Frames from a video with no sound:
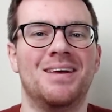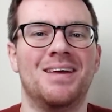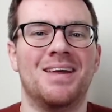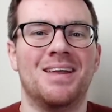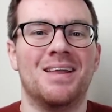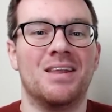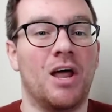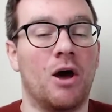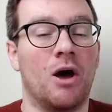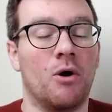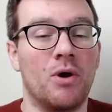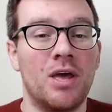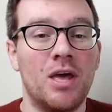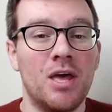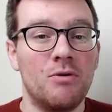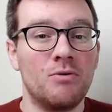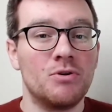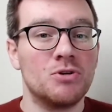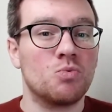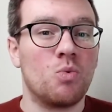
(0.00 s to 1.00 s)
Now
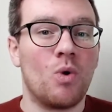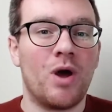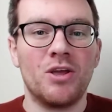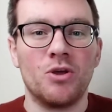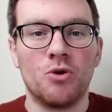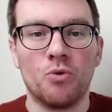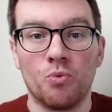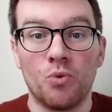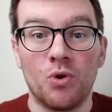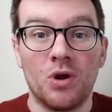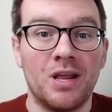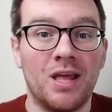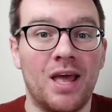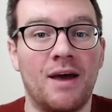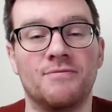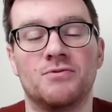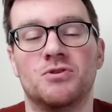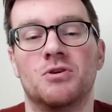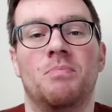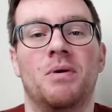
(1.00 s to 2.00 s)
here is where you really
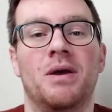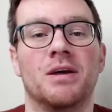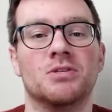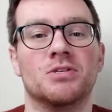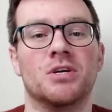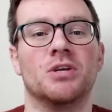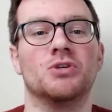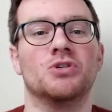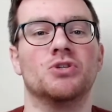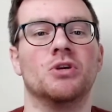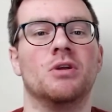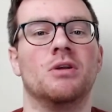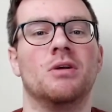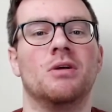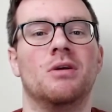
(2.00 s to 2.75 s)
have to pay attention.